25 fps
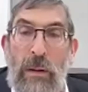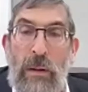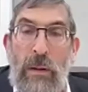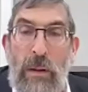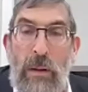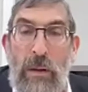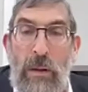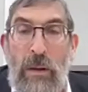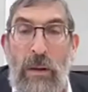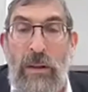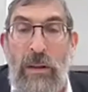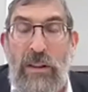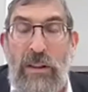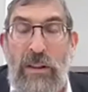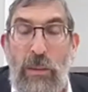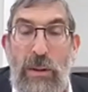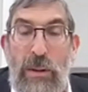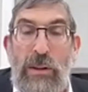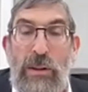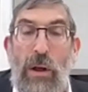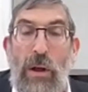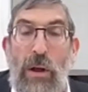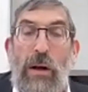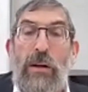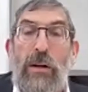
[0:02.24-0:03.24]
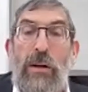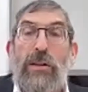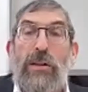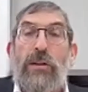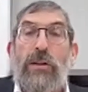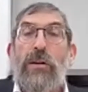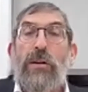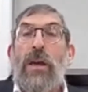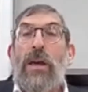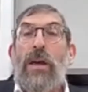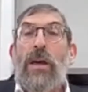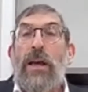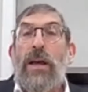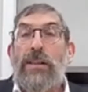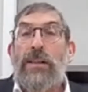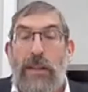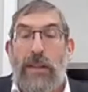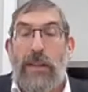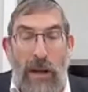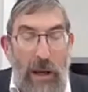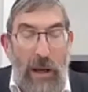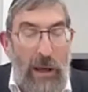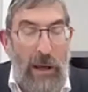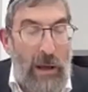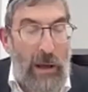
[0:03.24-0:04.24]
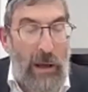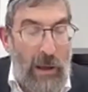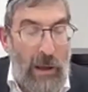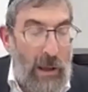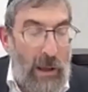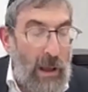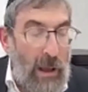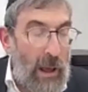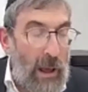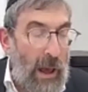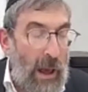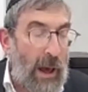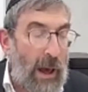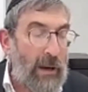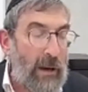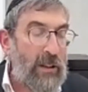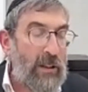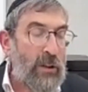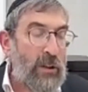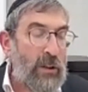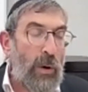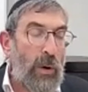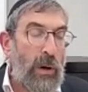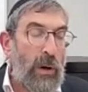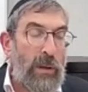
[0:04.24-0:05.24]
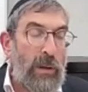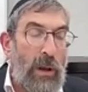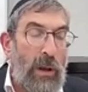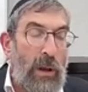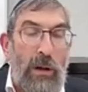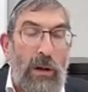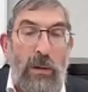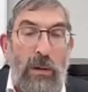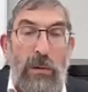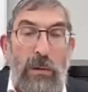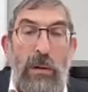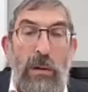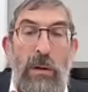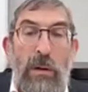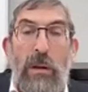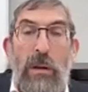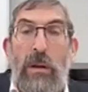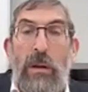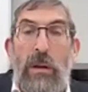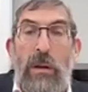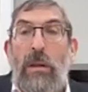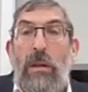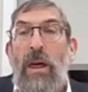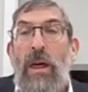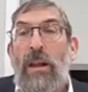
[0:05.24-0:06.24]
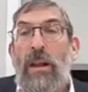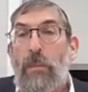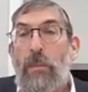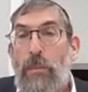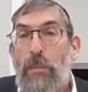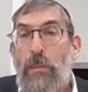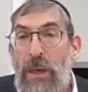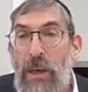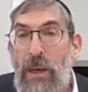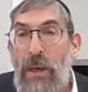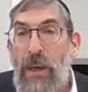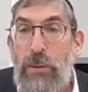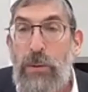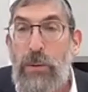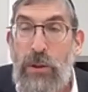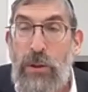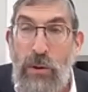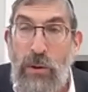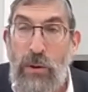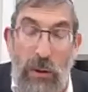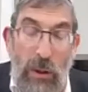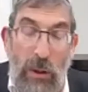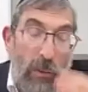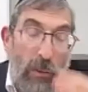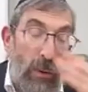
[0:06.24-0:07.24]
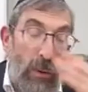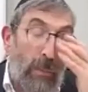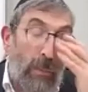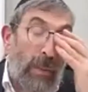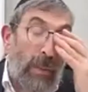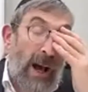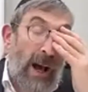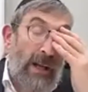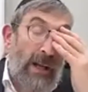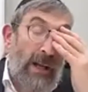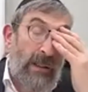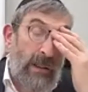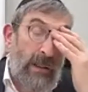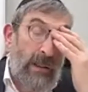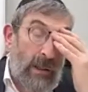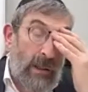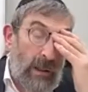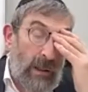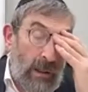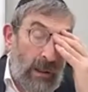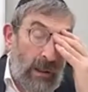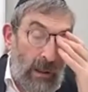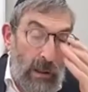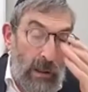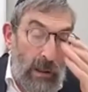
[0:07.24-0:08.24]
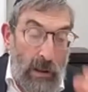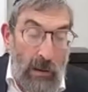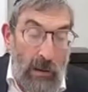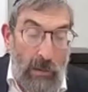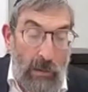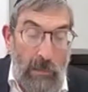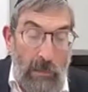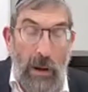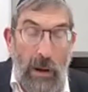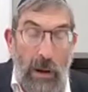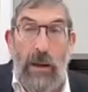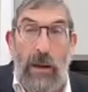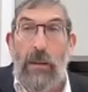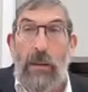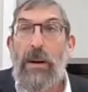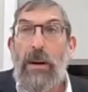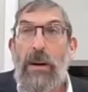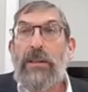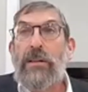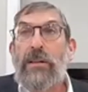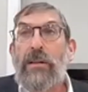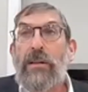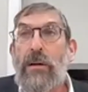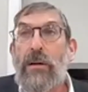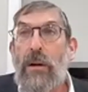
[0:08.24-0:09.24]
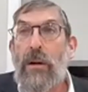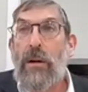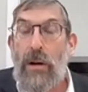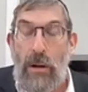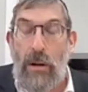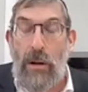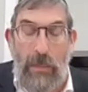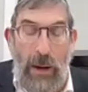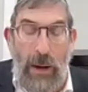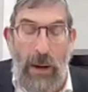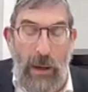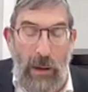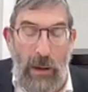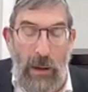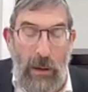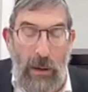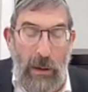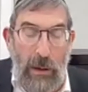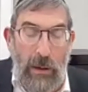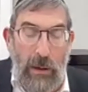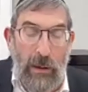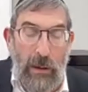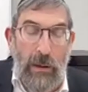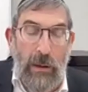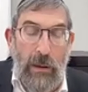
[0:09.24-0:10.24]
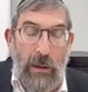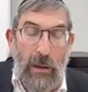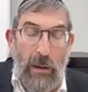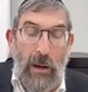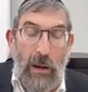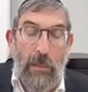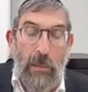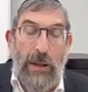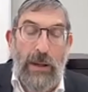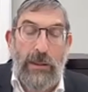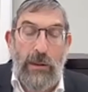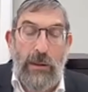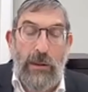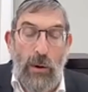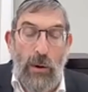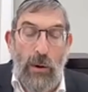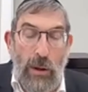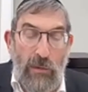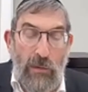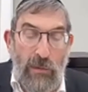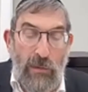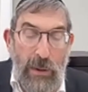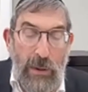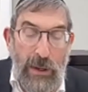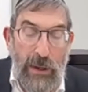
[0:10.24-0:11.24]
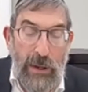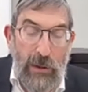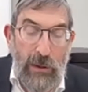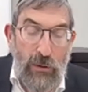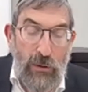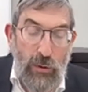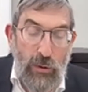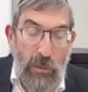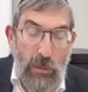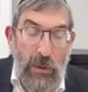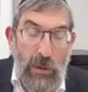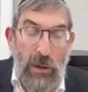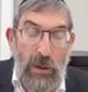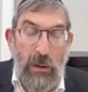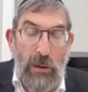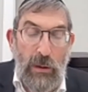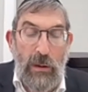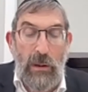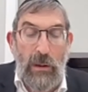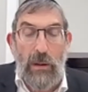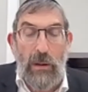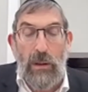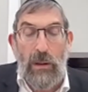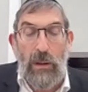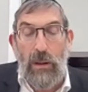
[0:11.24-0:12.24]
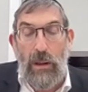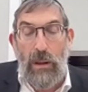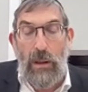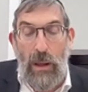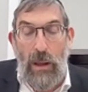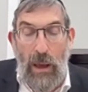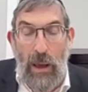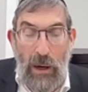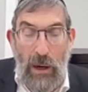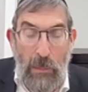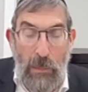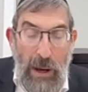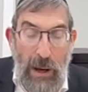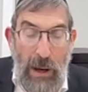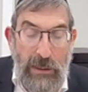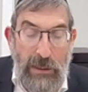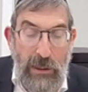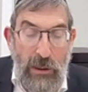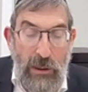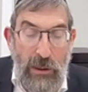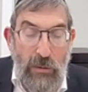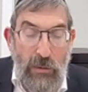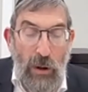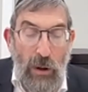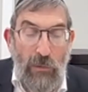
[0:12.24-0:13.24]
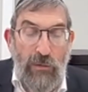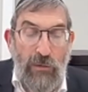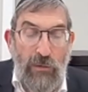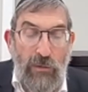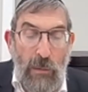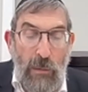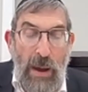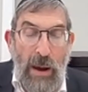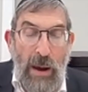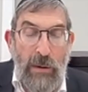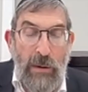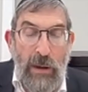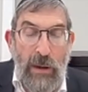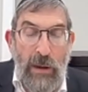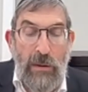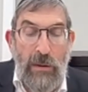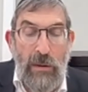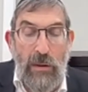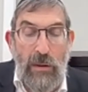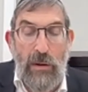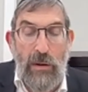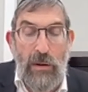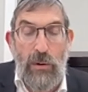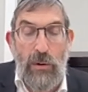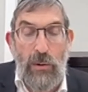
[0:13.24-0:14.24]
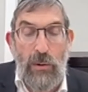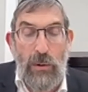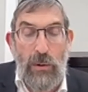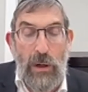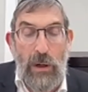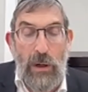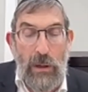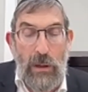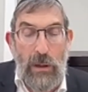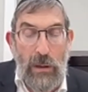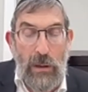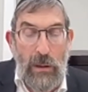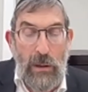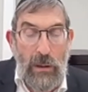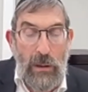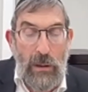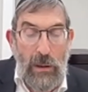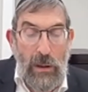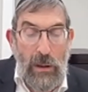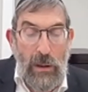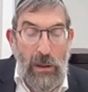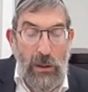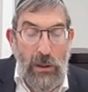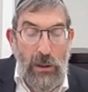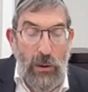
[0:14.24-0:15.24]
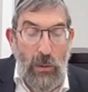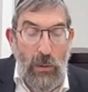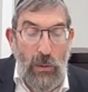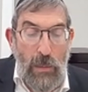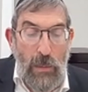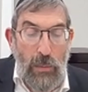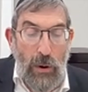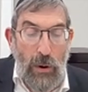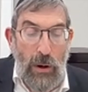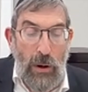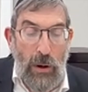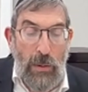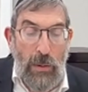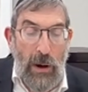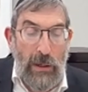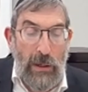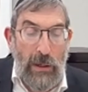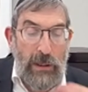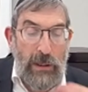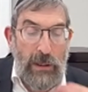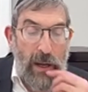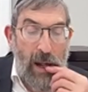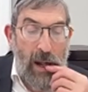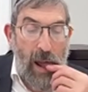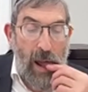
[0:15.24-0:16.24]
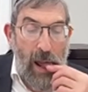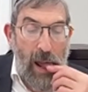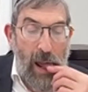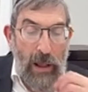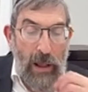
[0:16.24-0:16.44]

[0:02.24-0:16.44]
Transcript: So we started a sugi yesterday. How does one know that a bia psula will passel by a bas kohen from eating truma and a bas yisrael from marrying into the kahuna? So we brought a pasuk.